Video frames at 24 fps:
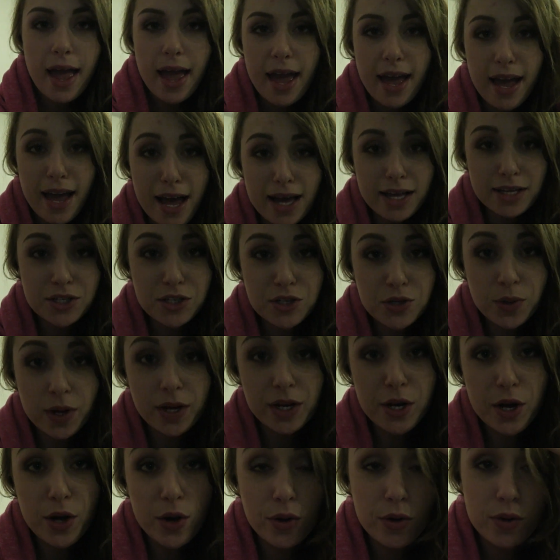Hey guys, so
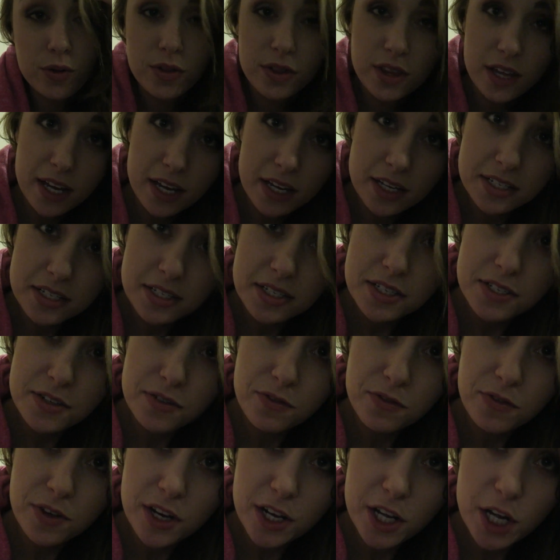I know this
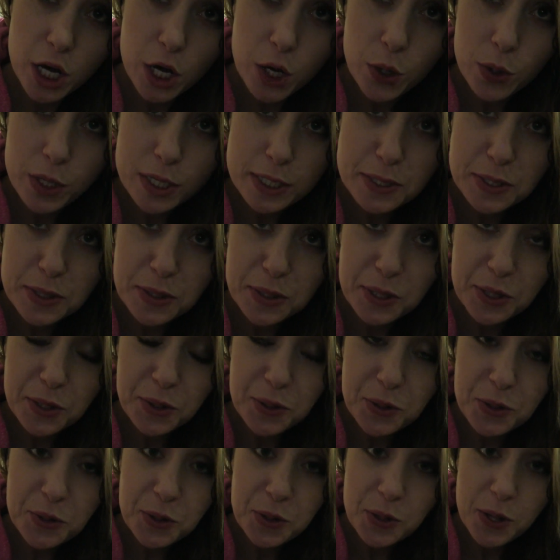video is a
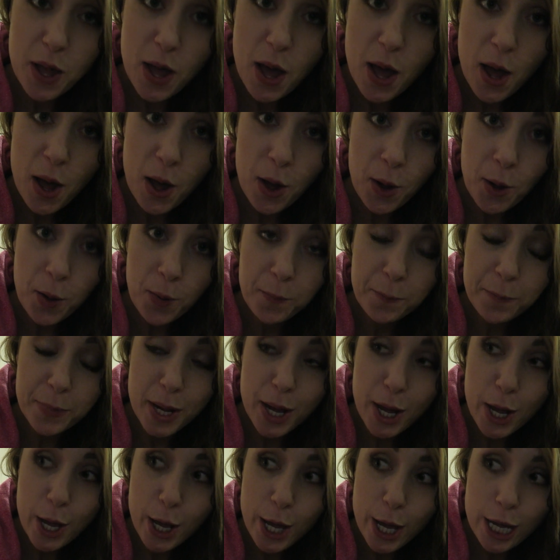little
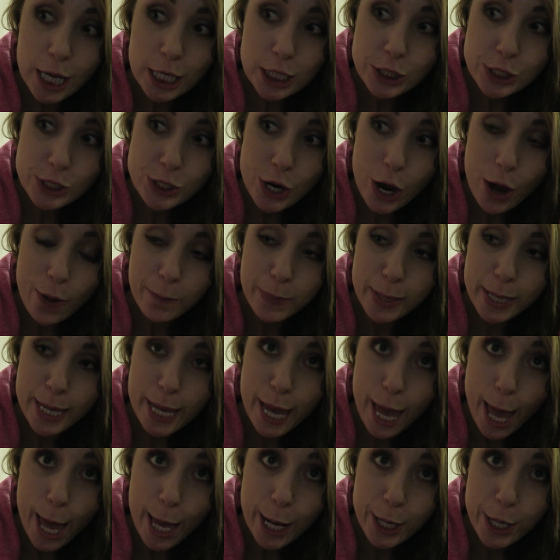choppy
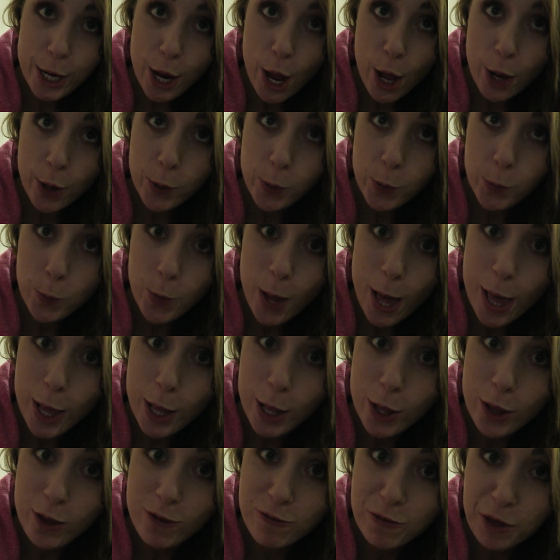and not
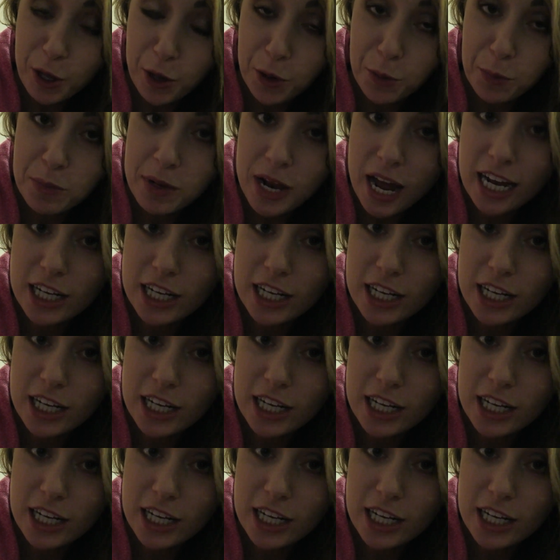well filmed.